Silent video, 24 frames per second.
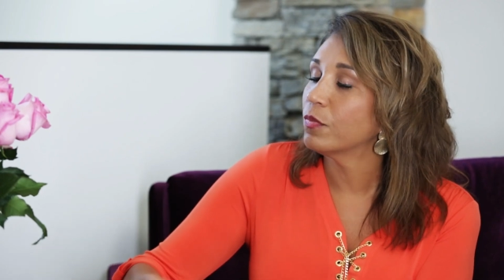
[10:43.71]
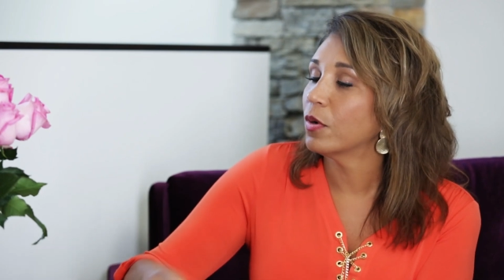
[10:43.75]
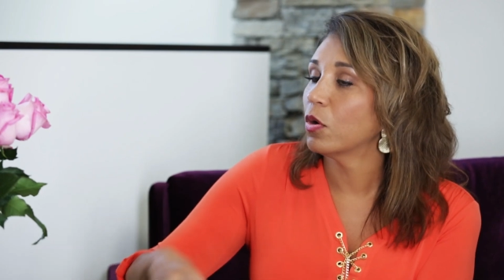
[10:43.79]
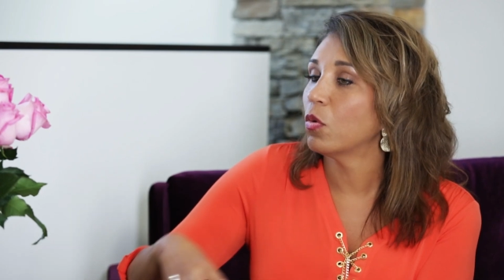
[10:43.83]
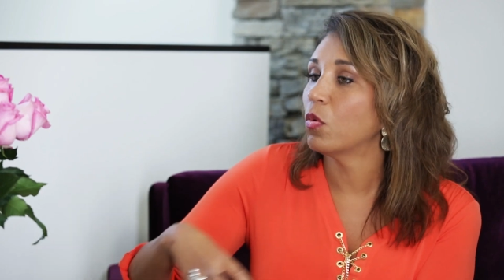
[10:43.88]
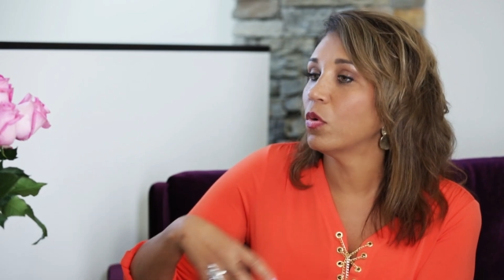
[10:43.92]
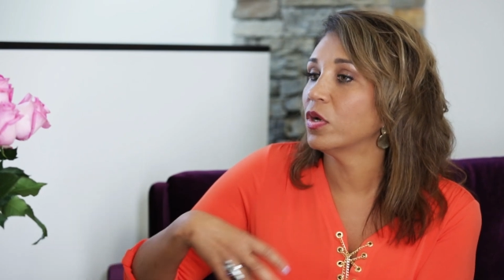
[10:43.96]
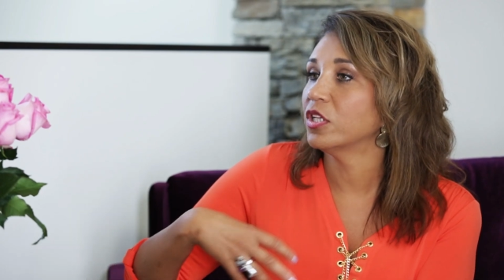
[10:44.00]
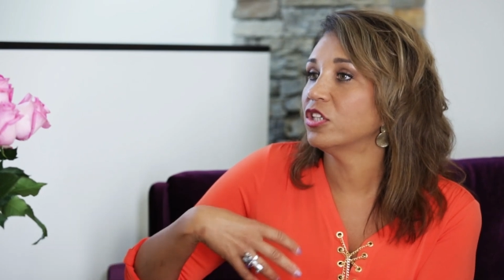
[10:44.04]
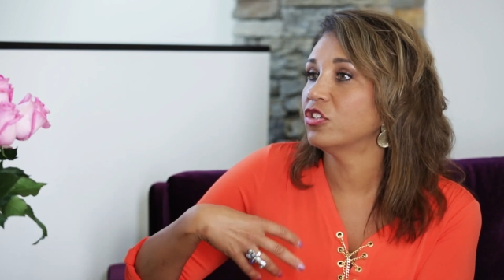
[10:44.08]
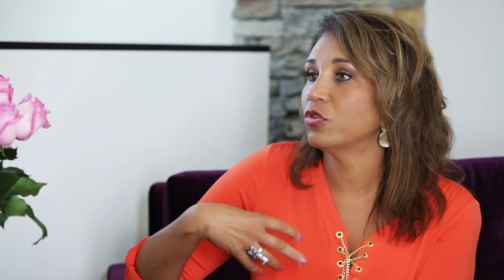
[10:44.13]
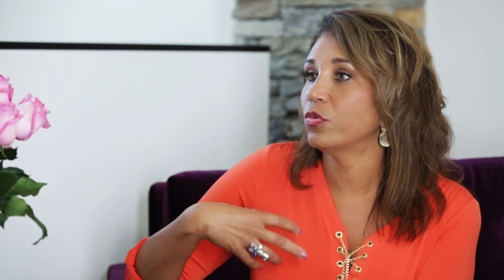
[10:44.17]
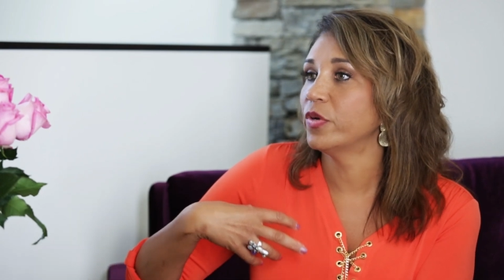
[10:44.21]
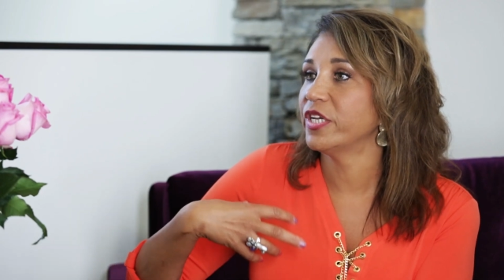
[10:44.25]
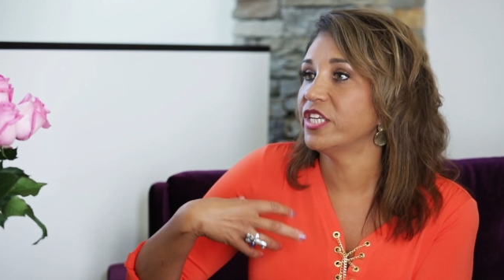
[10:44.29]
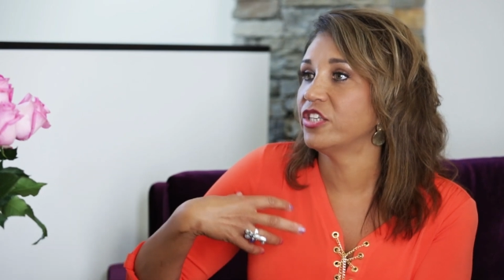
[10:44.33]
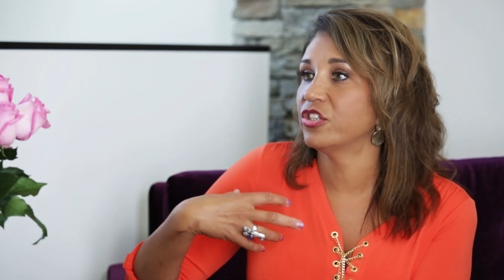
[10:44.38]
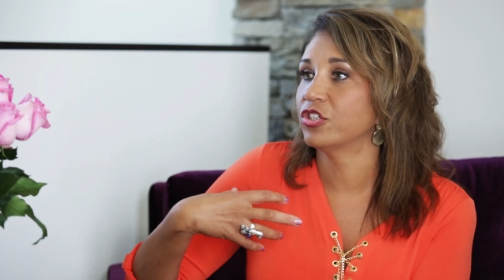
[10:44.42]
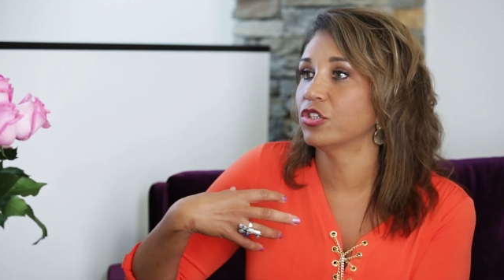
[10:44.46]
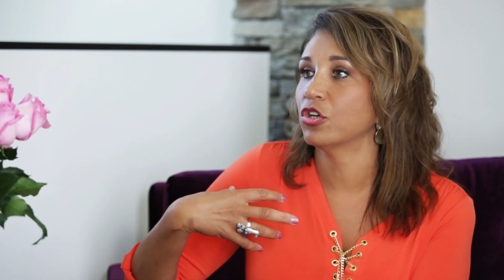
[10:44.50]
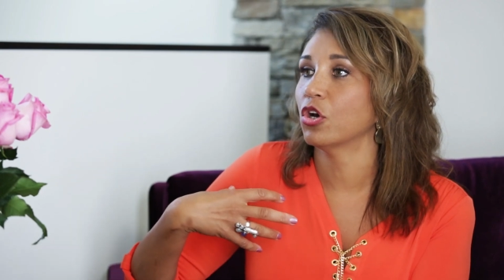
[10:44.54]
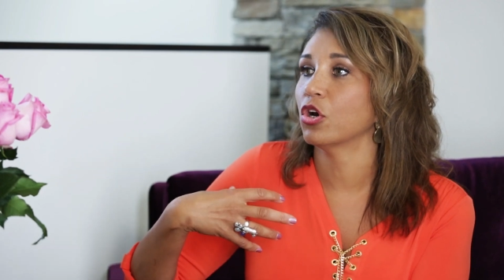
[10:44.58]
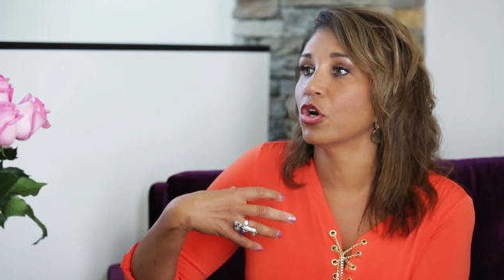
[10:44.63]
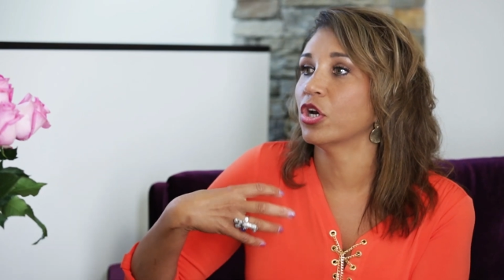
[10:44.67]
But once we
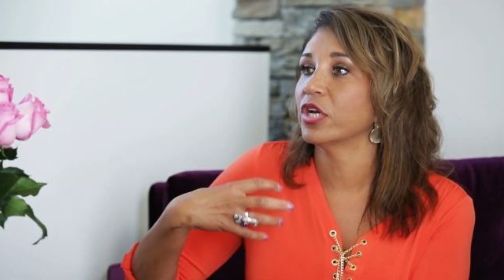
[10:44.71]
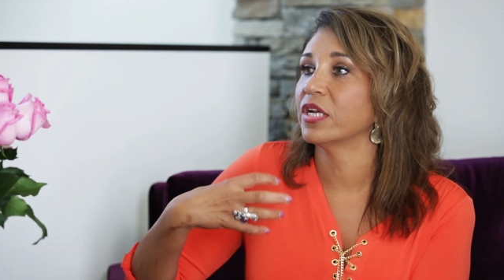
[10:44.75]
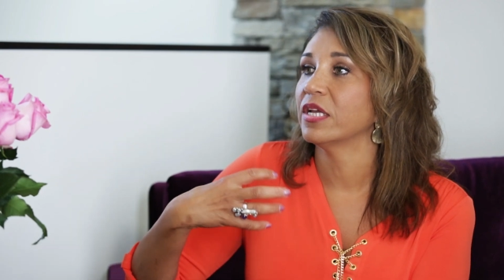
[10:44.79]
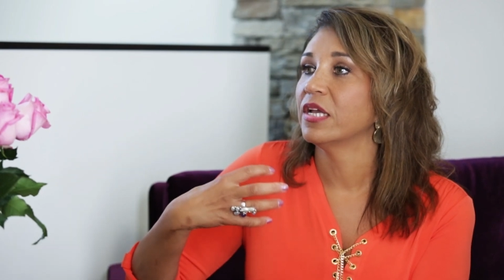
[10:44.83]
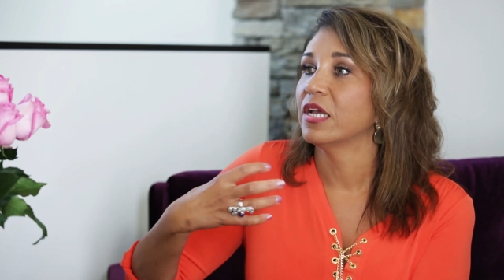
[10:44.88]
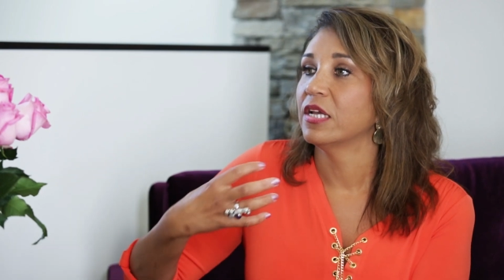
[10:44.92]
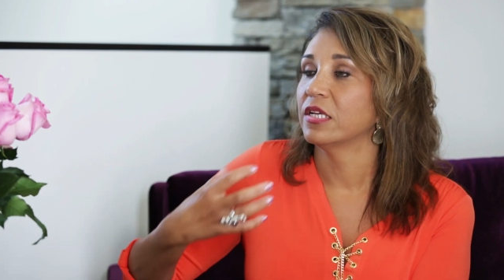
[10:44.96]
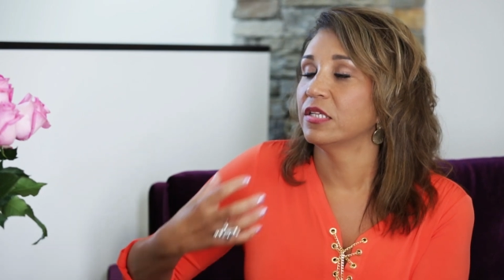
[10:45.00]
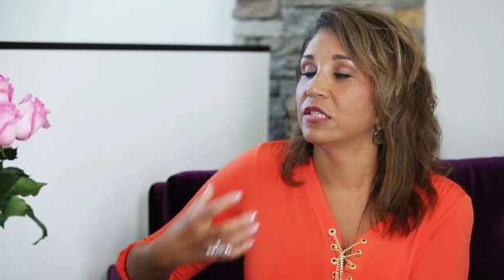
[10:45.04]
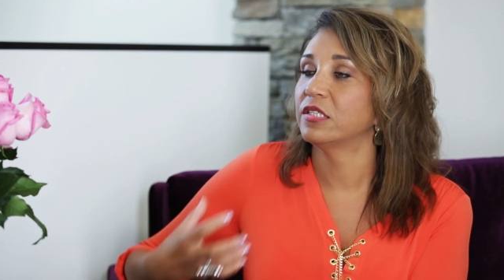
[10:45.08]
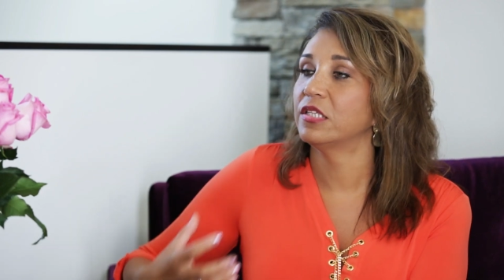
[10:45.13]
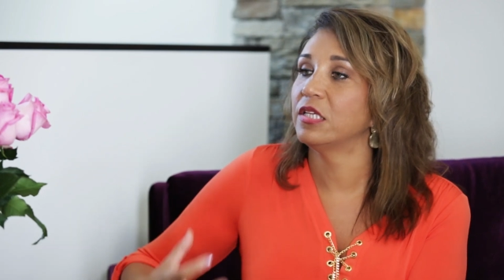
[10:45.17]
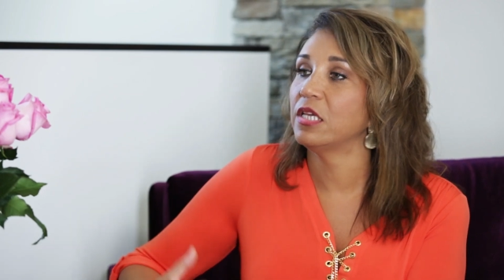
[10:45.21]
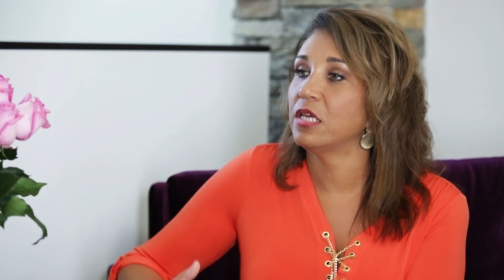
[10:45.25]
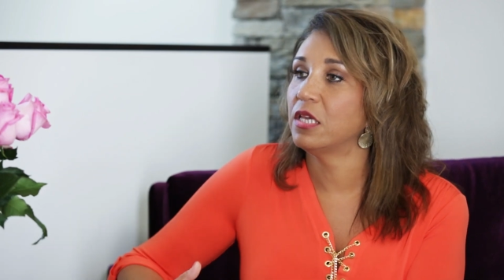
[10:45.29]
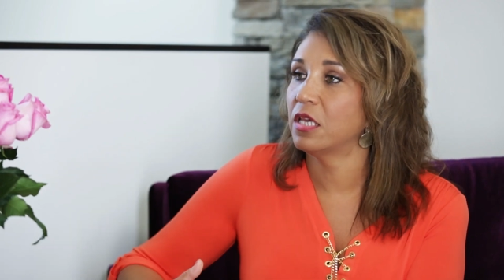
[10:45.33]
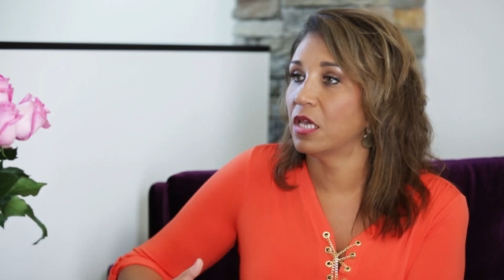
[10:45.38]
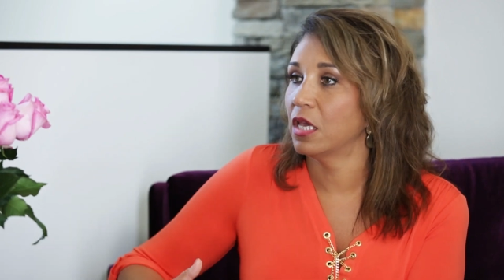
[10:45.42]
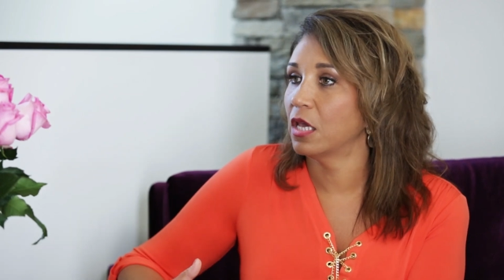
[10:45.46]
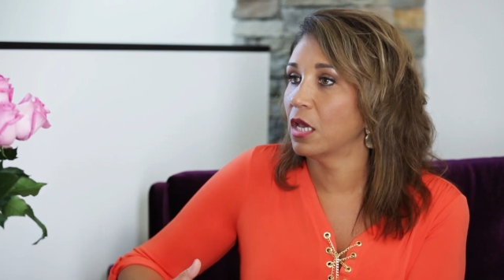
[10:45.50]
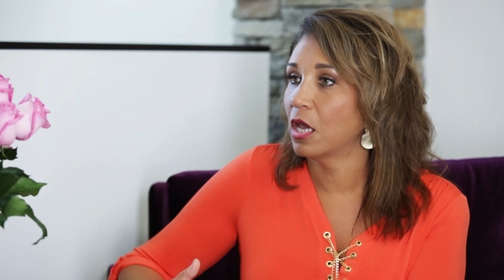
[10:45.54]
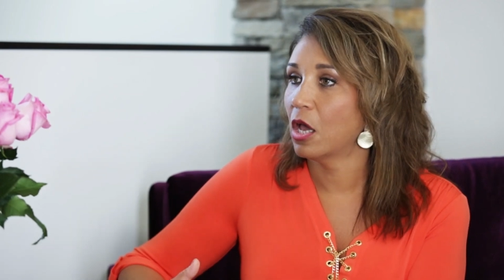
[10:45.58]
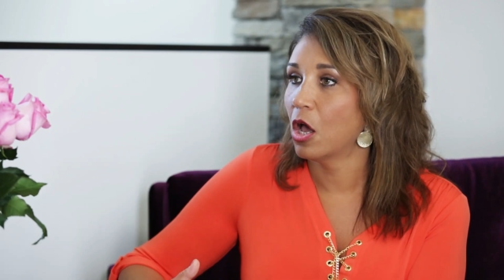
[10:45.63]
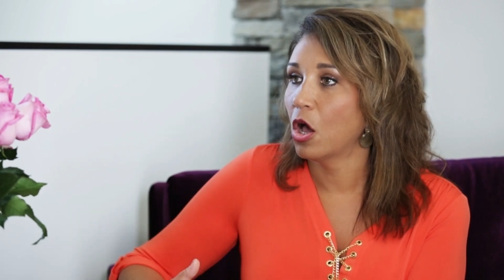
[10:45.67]
start
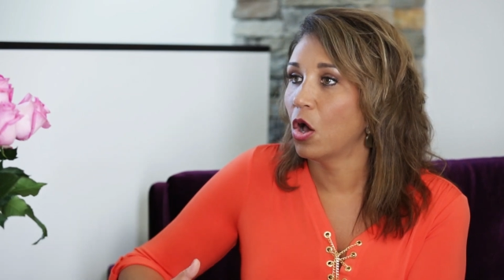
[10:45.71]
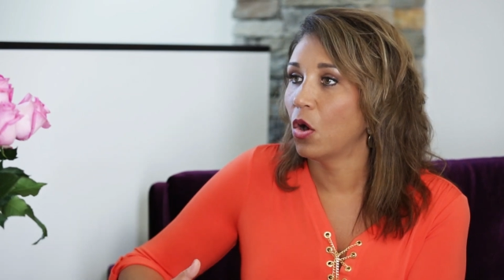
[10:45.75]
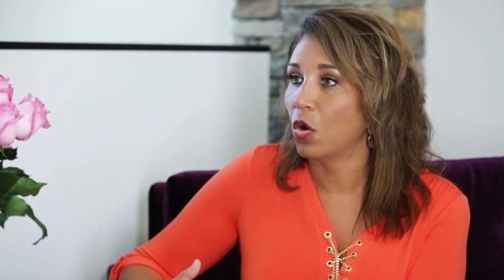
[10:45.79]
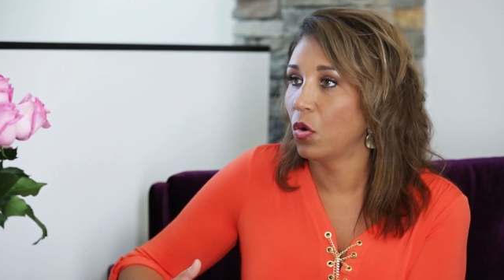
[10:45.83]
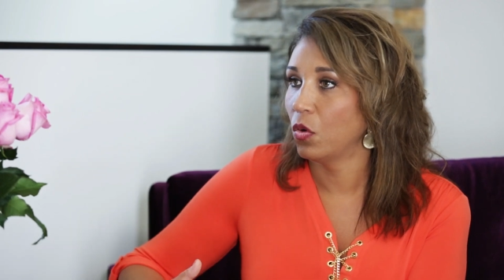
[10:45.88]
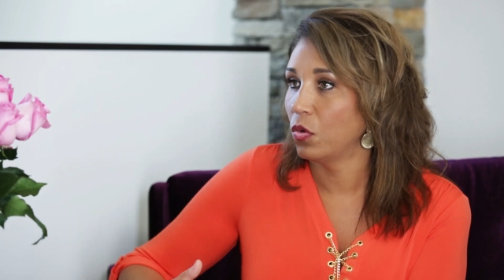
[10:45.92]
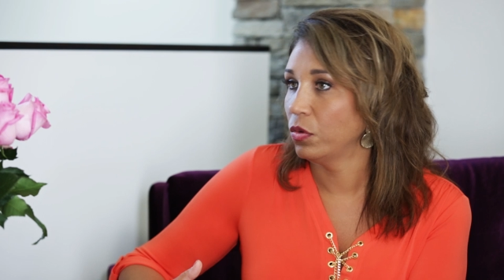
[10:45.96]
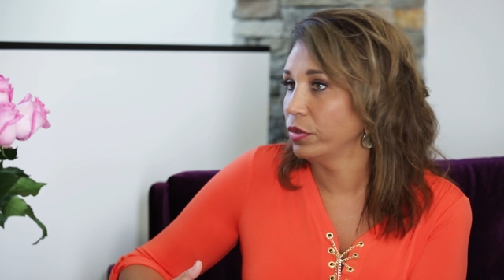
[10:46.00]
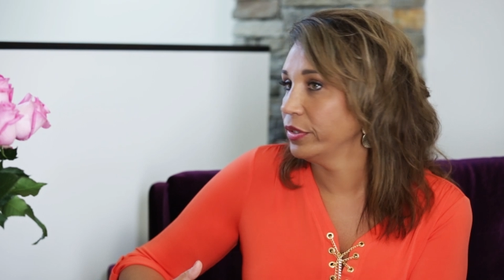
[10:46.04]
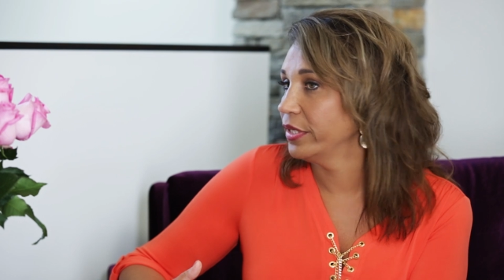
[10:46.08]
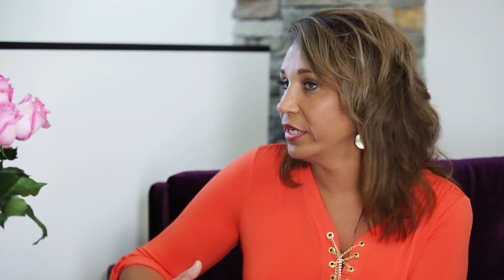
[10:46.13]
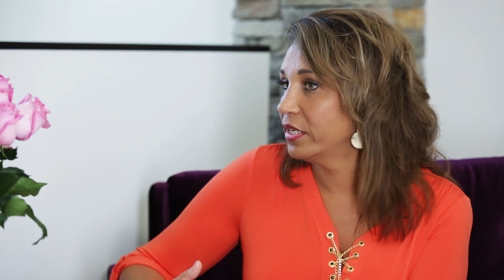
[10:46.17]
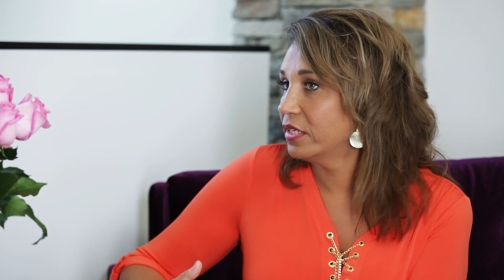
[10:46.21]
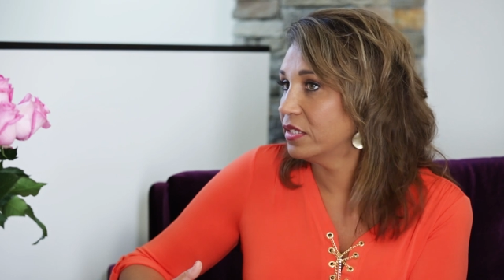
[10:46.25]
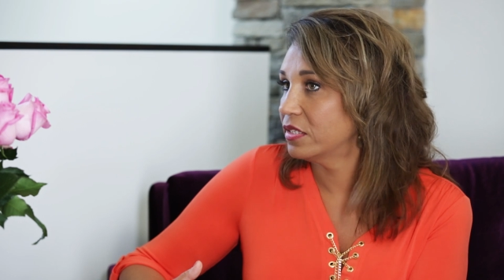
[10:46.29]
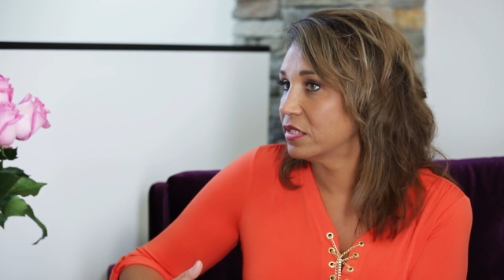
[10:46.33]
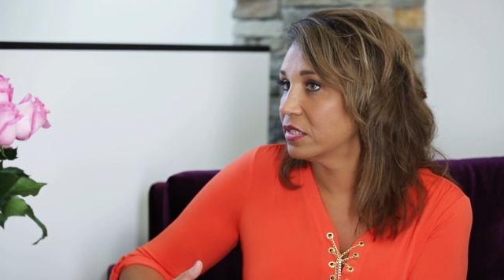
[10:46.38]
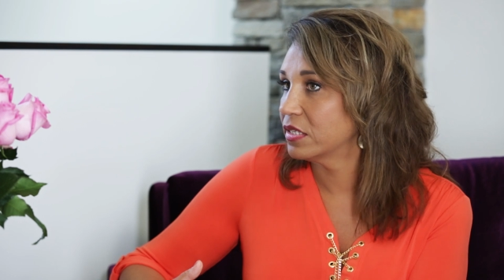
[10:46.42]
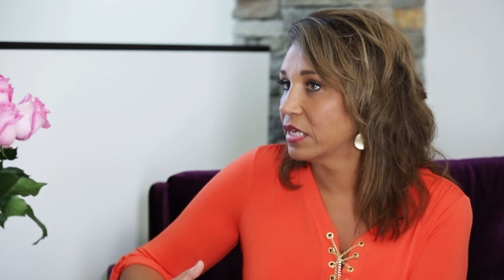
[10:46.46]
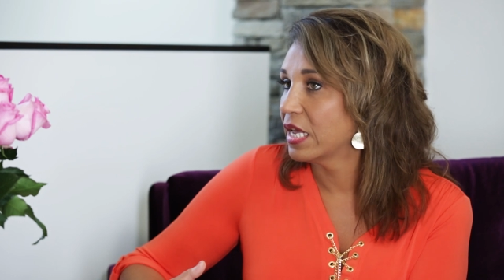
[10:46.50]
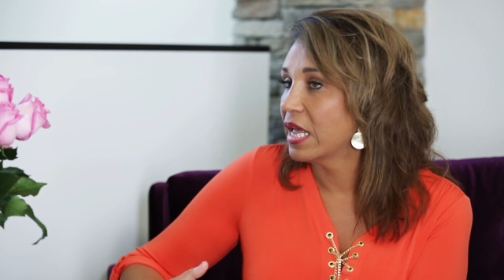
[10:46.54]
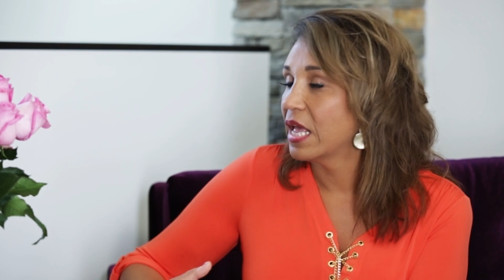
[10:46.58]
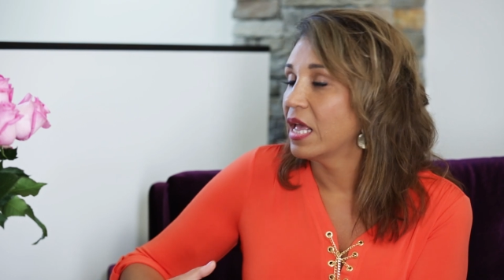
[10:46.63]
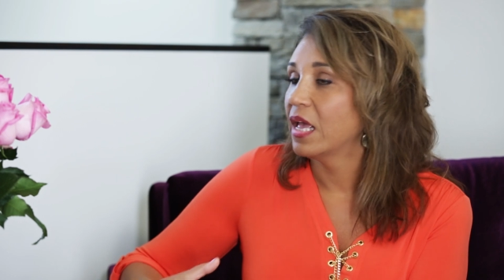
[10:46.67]
seeking
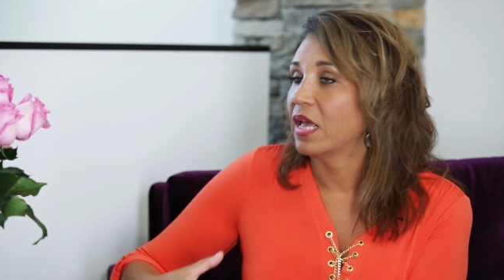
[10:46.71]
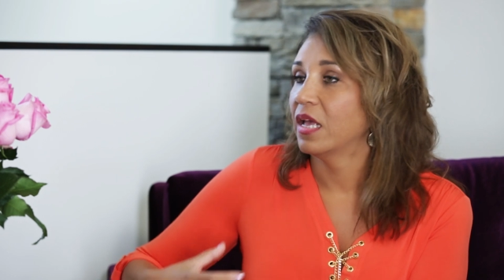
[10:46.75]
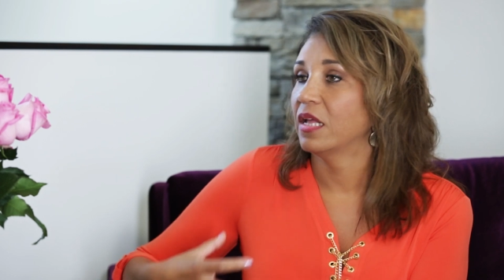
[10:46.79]
wholeness